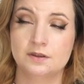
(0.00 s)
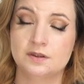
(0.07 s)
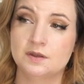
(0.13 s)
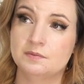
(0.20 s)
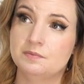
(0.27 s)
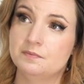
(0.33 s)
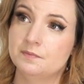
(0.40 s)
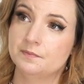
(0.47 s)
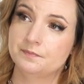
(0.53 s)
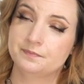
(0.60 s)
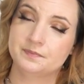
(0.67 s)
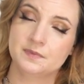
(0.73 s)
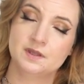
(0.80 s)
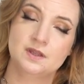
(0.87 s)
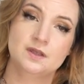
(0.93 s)
the
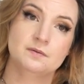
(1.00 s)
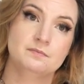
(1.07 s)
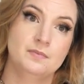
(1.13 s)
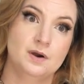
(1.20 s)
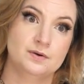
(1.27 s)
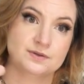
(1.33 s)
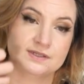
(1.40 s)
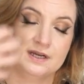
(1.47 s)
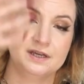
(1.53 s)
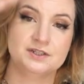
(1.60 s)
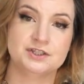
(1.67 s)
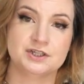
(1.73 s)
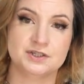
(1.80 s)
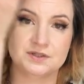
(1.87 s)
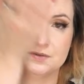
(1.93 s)
the most I
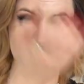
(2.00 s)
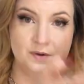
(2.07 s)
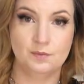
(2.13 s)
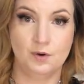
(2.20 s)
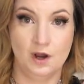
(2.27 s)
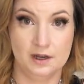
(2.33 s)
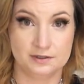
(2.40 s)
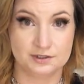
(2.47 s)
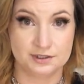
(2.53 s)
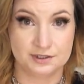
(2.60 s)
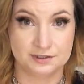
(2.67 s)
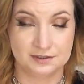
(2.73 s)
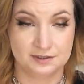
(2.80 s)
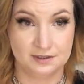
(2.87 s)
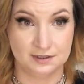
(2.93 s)
just
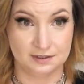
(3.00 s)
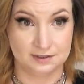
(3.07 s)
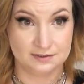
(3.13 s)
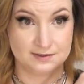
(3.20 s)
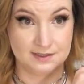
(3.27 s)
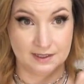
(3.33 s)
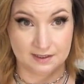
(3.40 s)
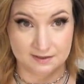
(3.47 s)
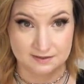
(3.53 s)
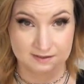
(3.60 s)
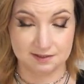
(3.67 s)
rewatched the second